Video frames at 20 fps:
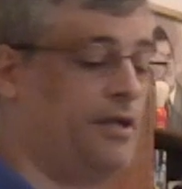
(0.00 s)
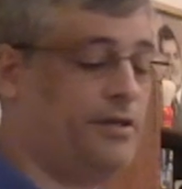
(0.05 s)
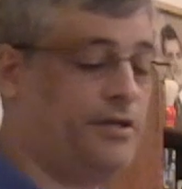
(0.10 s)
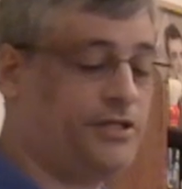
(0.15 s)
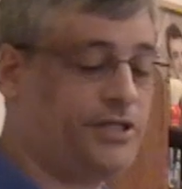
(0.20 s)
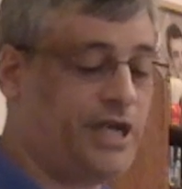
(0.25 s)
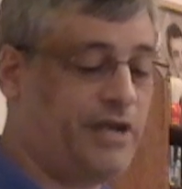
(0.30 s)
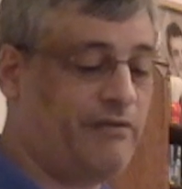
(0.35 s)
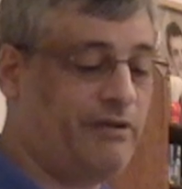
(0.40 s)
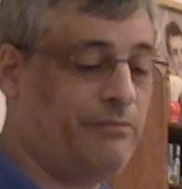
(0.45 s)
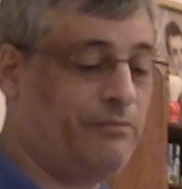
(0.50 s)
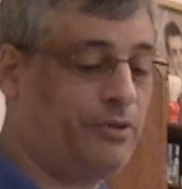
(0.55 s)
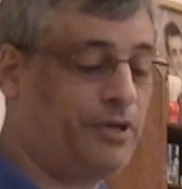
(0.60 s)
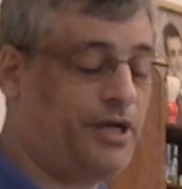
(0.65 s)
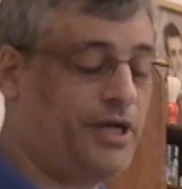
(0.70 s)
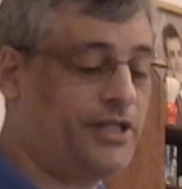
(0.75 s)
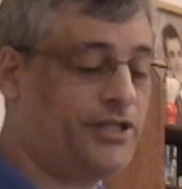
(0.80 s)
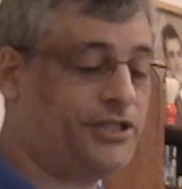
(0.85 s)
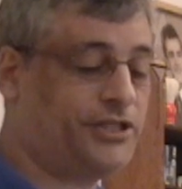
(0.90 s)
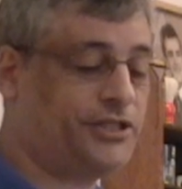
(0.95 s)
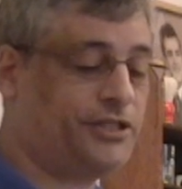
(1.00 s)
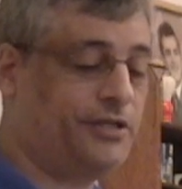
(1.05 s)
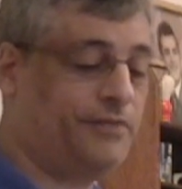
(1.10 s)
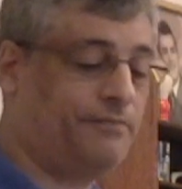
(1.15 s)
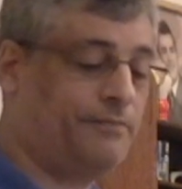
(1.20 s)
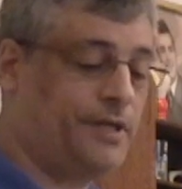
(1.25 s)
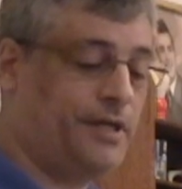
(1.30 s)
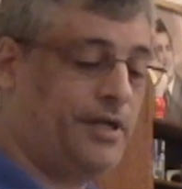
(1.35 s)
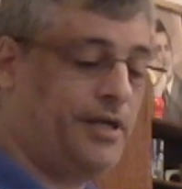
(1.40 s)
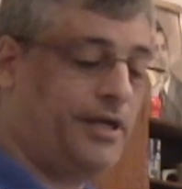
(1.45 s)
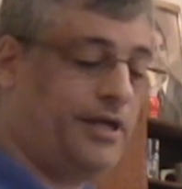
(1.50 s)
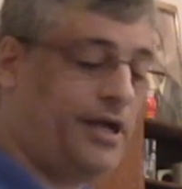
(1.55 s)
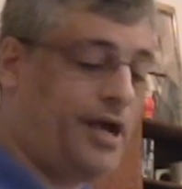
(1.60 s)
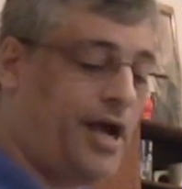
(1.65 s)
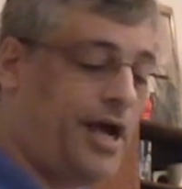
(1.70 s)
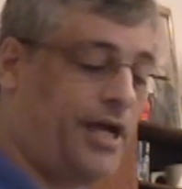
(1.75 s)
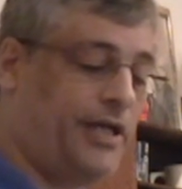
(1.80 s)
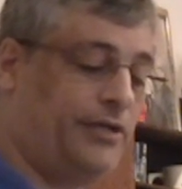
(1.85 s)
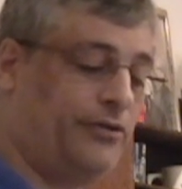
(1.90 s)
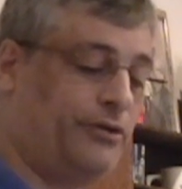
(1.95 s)
The shaving brush
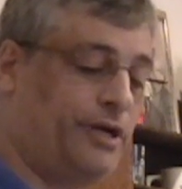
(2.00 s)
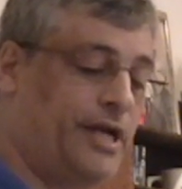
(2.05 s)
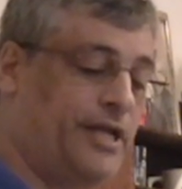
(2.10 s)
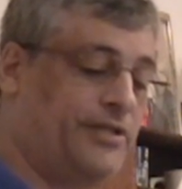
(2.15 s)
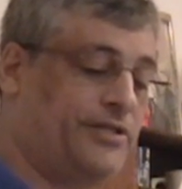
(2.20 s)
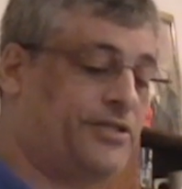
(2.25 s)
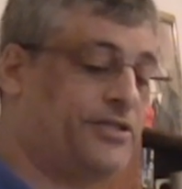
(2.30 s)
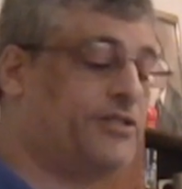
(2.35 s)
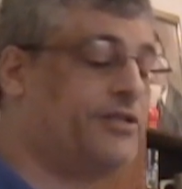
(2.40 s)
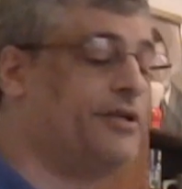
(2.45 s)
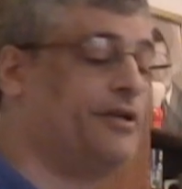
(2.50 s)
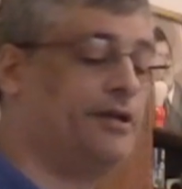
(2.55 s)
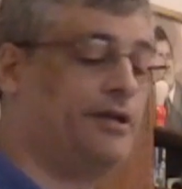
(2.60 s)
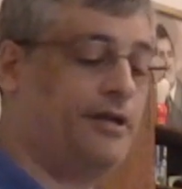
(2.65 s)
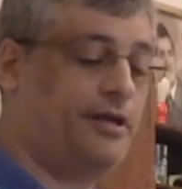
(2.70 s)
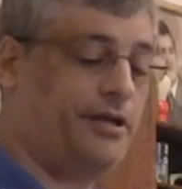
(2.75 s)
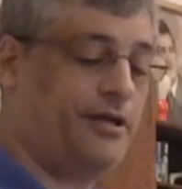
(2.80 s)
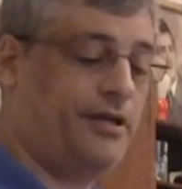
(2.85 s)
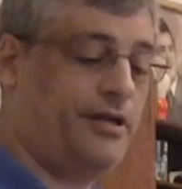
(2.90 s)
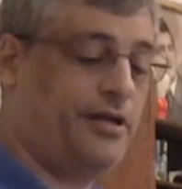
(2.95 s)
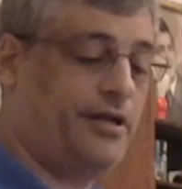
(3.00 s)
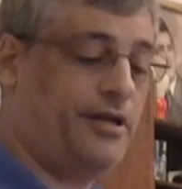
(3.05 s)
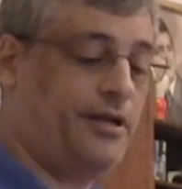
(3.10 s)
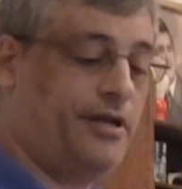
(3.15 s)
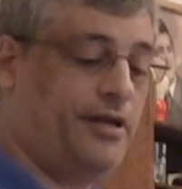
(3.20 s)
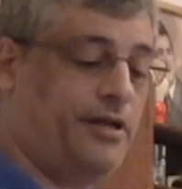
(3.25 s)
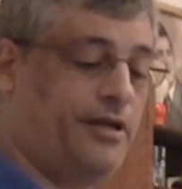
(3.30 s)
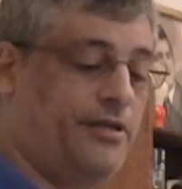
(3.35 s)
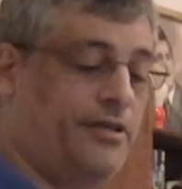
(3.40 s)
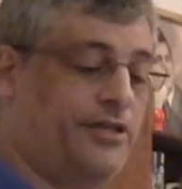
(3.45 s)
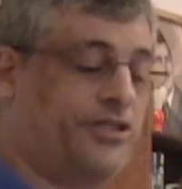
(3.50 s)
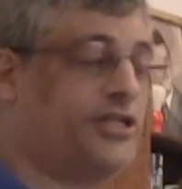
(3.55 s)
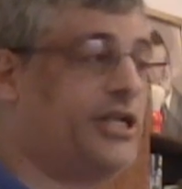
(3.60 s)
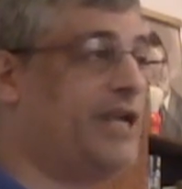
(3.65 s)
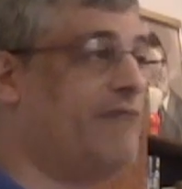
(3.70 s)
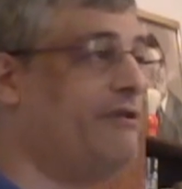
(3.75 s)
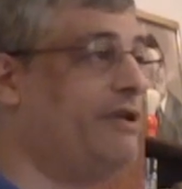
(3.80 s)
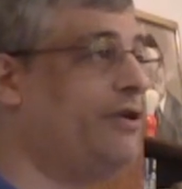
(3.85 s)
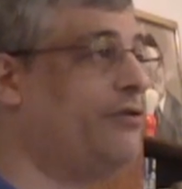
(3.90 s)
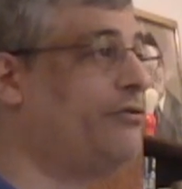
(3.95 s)
hydrates the
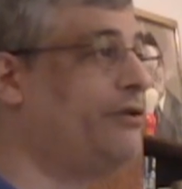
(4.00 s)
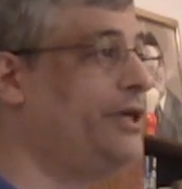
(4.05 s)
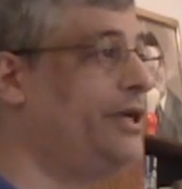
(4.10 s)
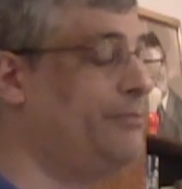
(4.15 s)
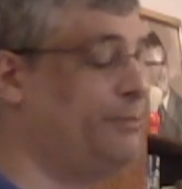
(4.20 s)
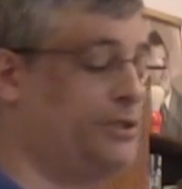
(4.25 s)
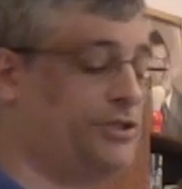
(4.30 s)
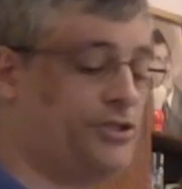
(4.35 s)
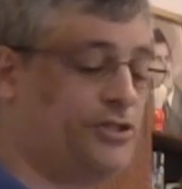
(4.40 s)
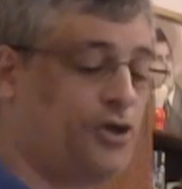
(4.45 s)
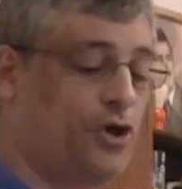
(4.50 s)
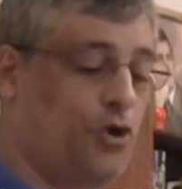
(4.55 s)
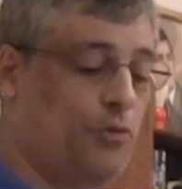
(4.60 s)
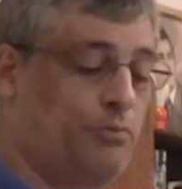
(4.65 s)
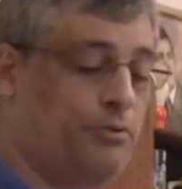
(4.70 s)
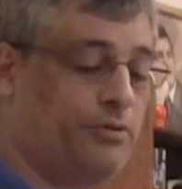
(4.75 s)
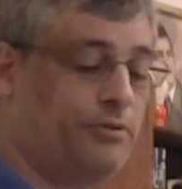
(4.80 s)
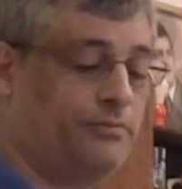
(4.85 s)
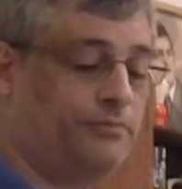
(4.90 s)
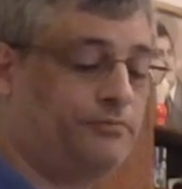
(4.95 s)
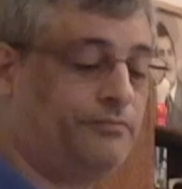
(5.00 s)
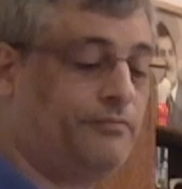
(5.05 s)
shaving cream or soap.